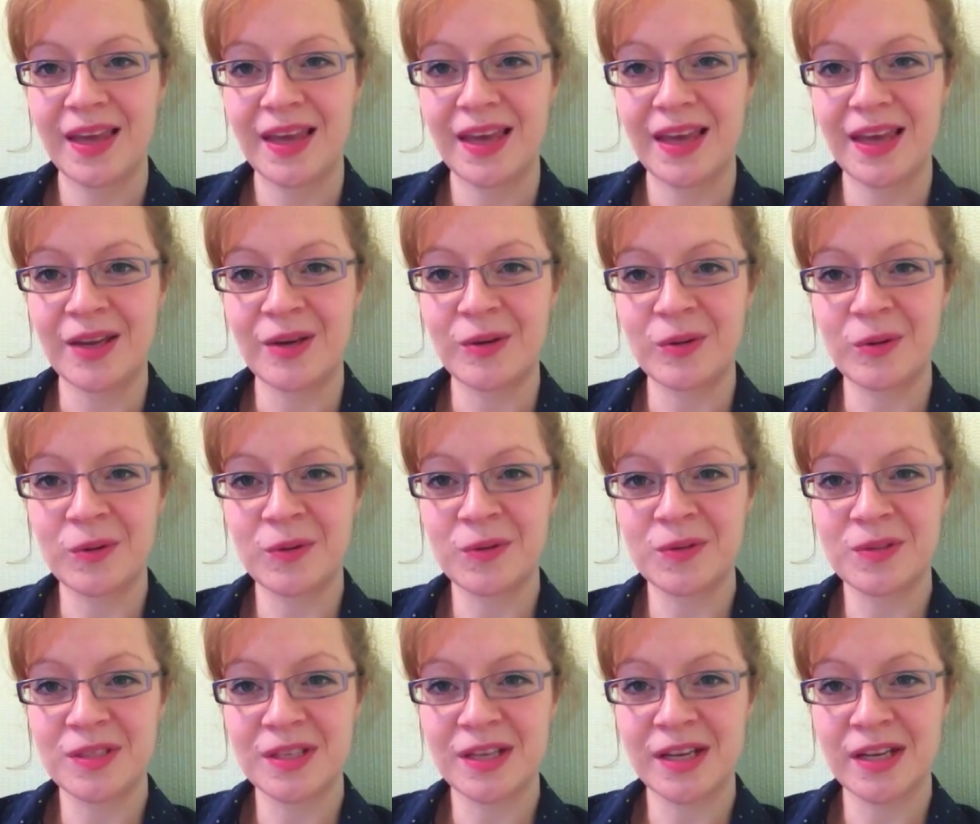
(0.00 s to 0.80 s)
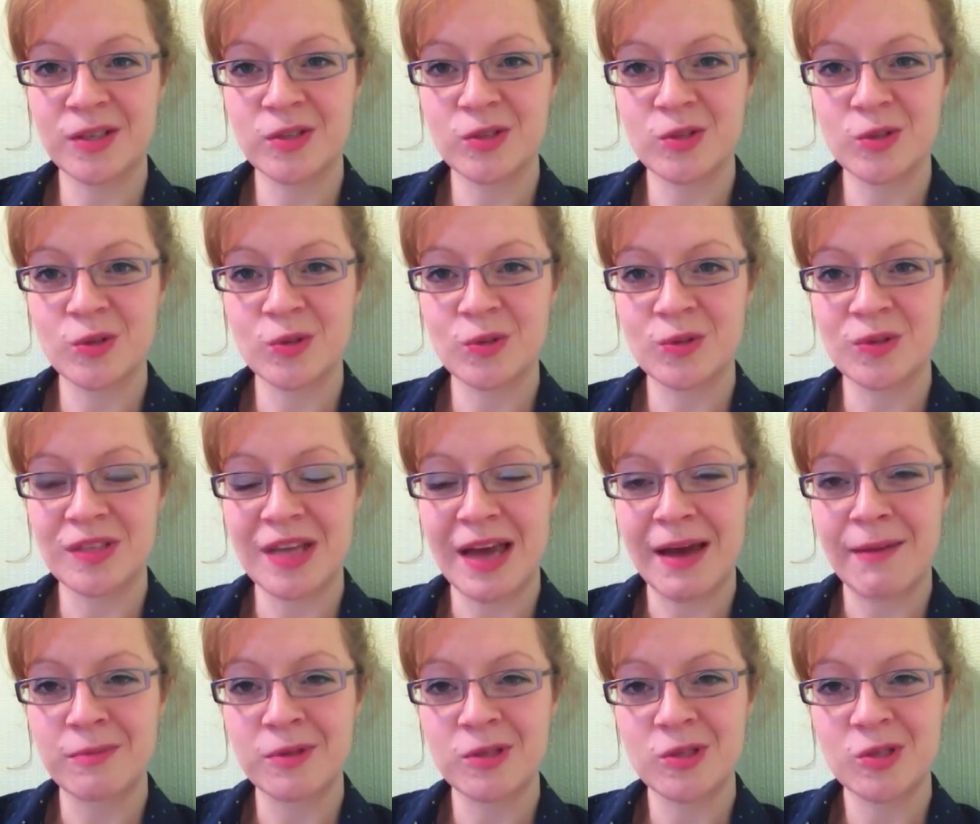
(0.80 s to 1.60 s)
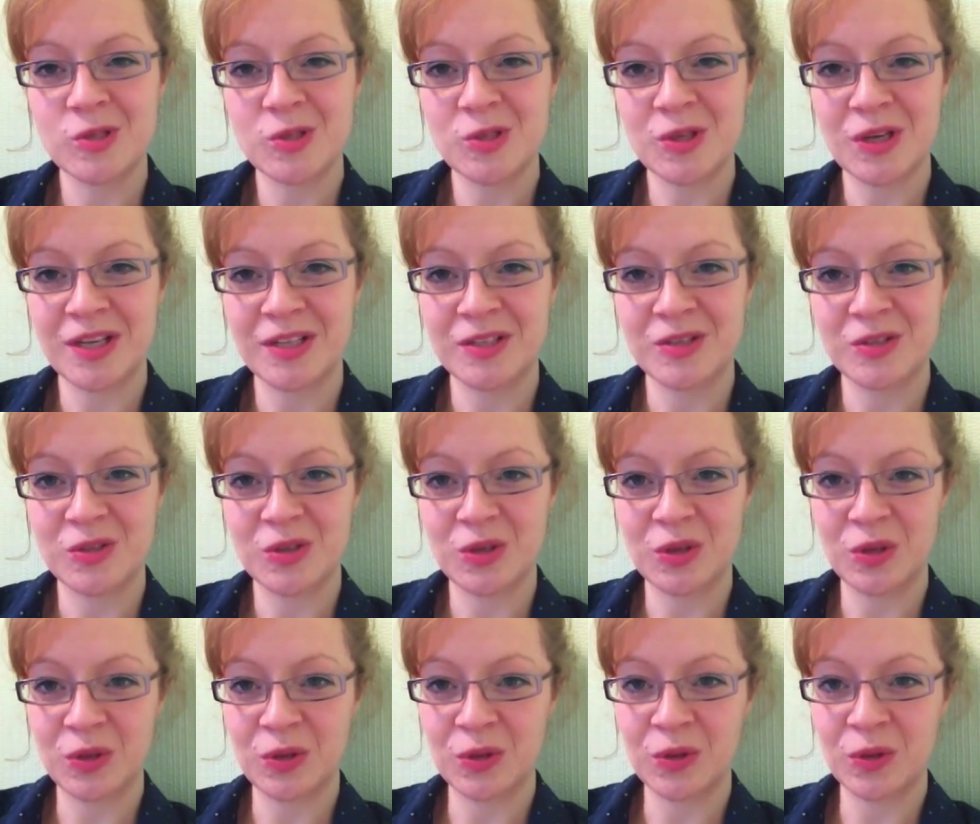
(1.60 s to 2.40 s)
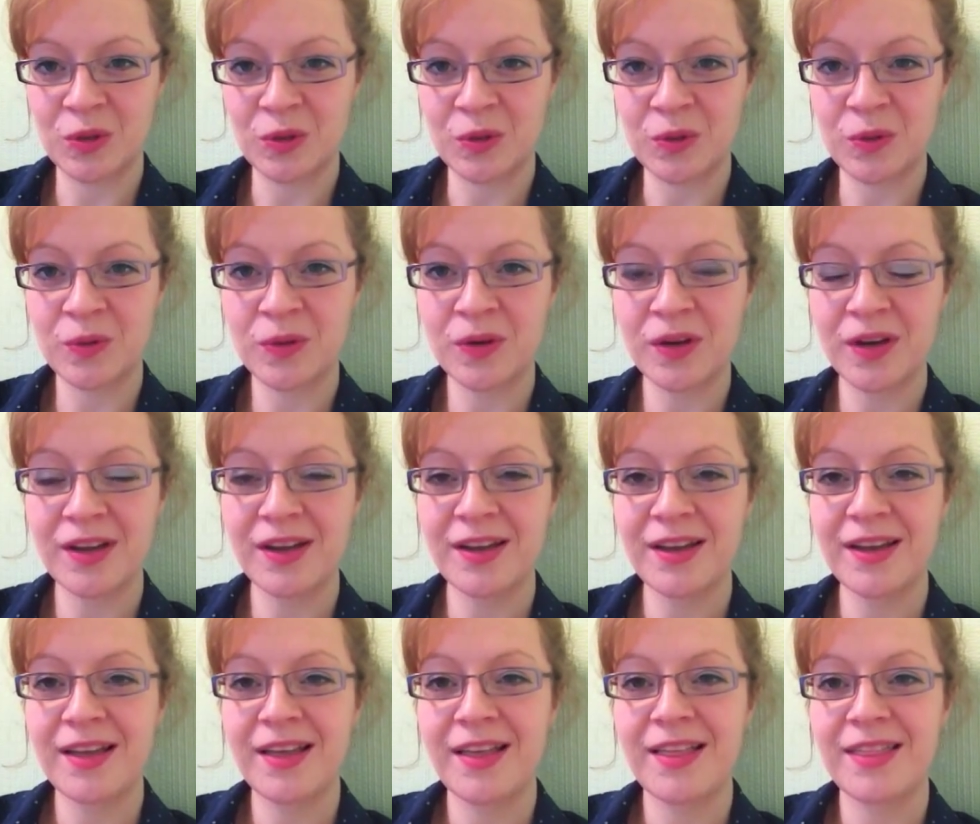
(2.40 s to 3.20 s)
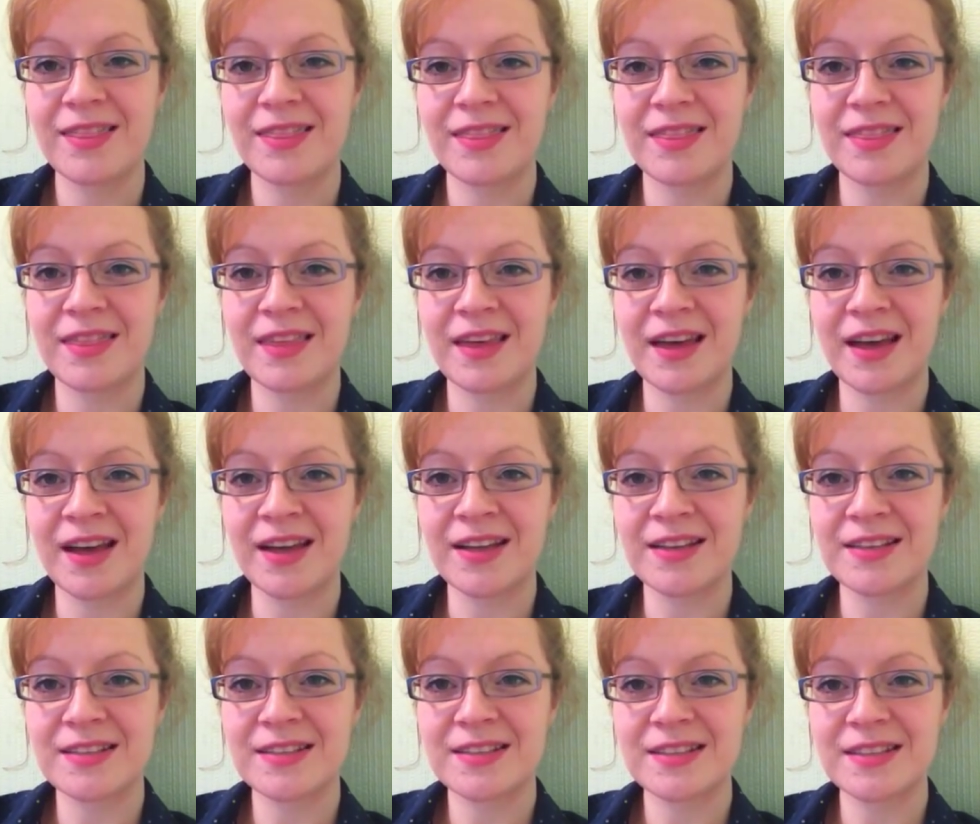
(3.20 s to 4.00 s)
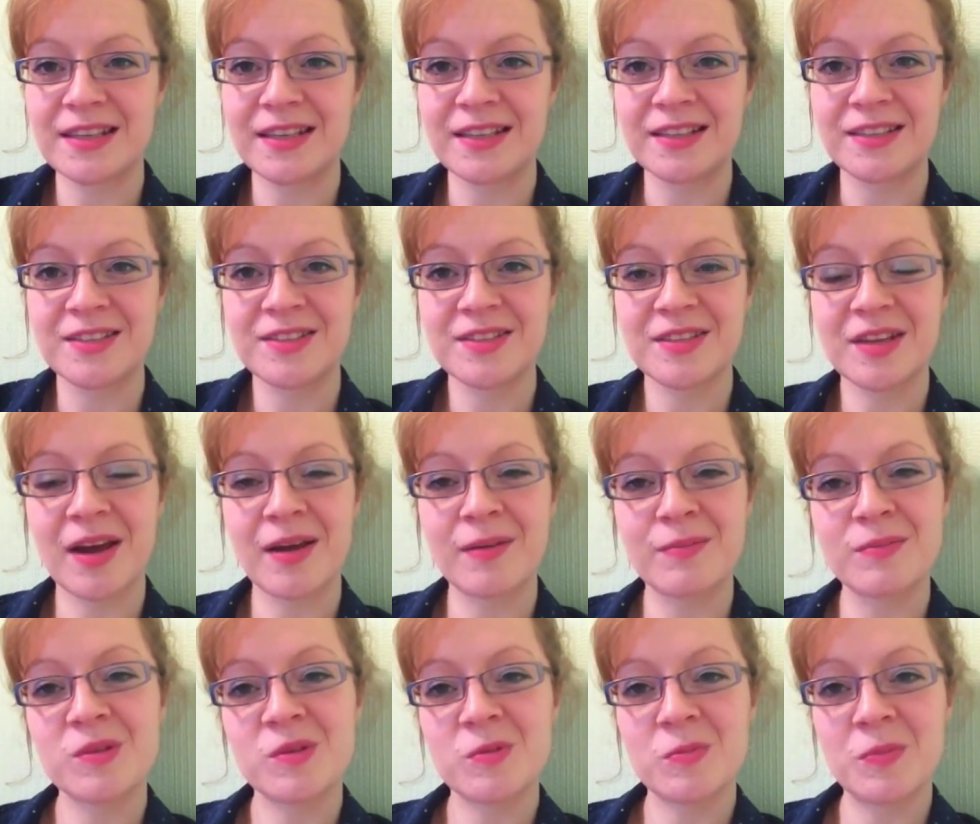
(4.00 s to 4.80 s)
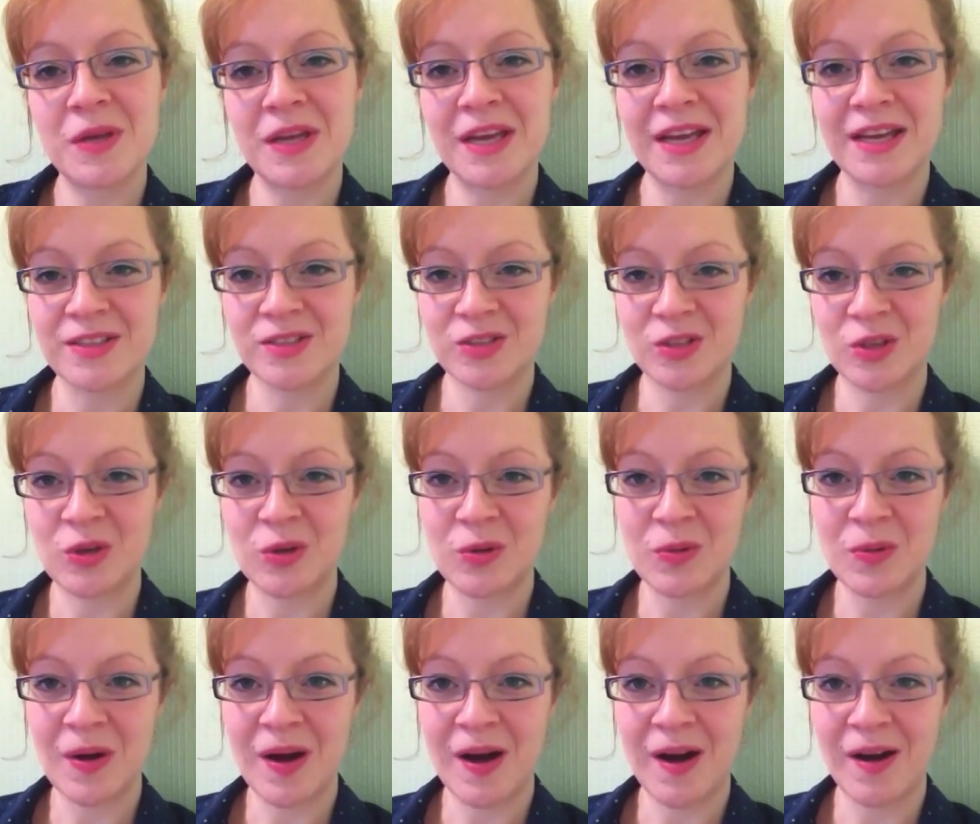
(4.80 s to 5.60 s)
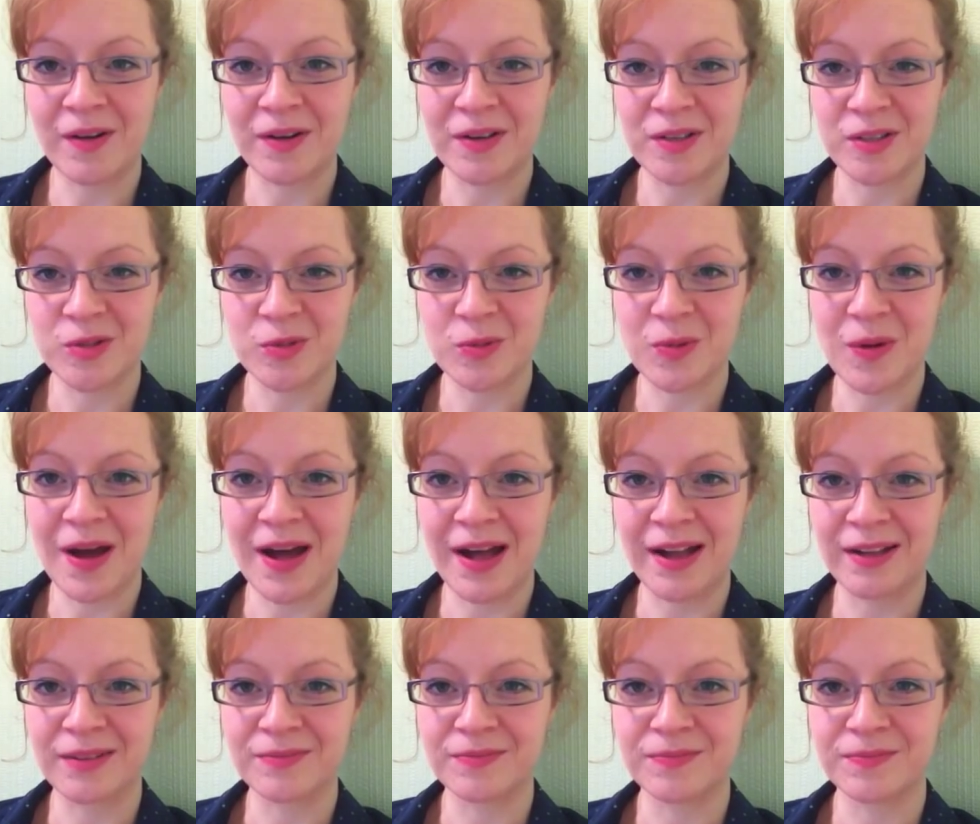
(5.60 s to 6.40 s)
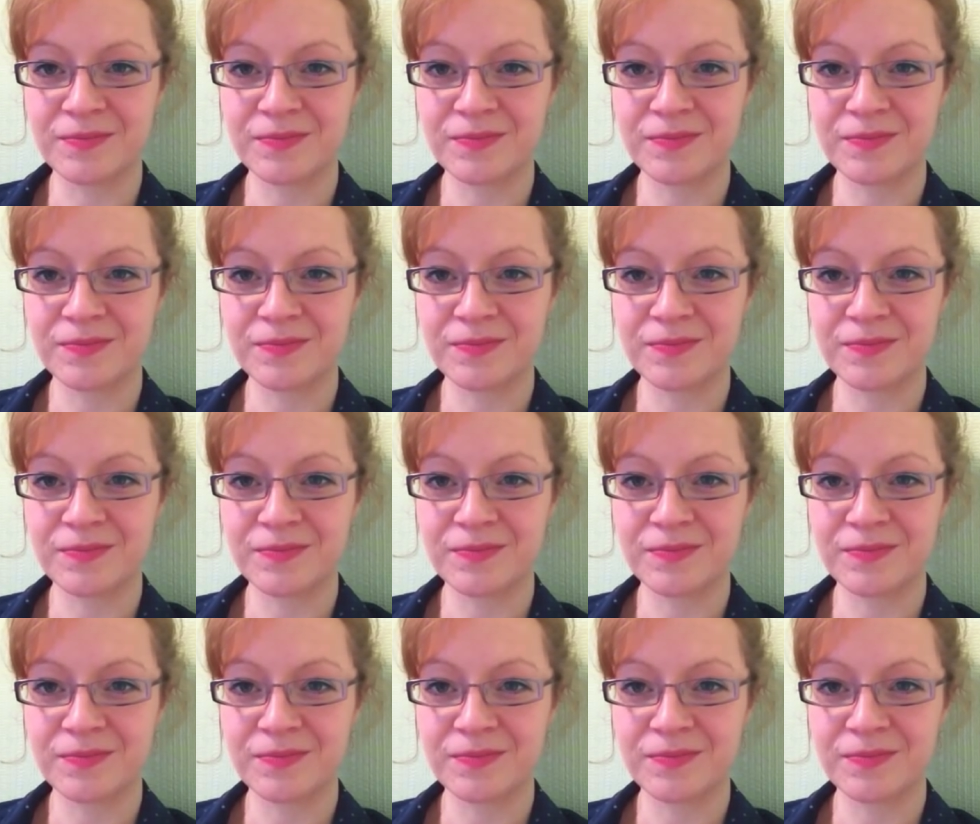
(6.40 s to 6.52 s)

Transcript: in order to demonstrate to you that it's time to be as you are as well.